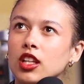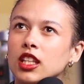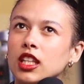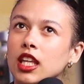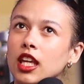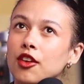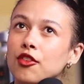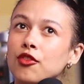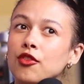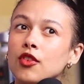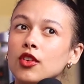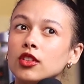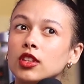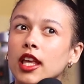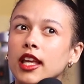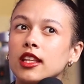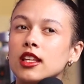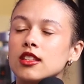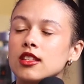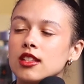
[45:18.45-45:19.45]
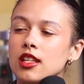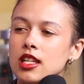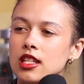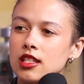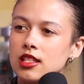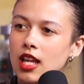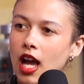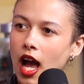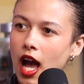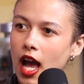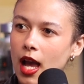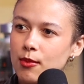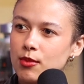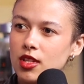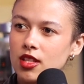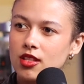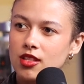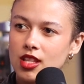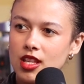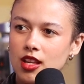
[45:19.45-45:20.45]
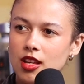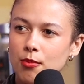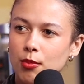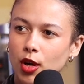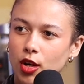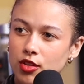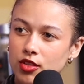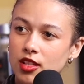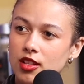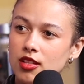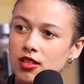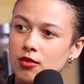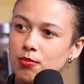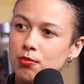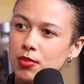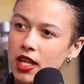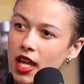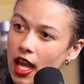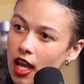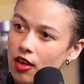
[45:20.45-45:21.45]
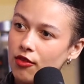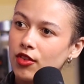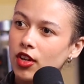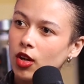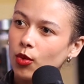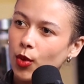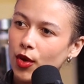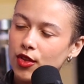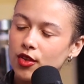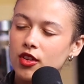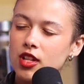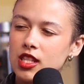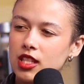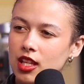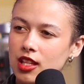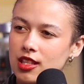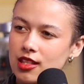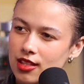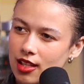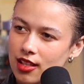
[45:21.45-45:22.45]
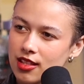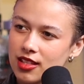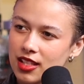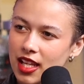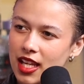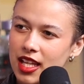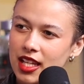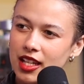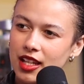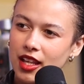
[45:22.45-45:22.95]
give like it time to see a person's behavior and whether it's consistent,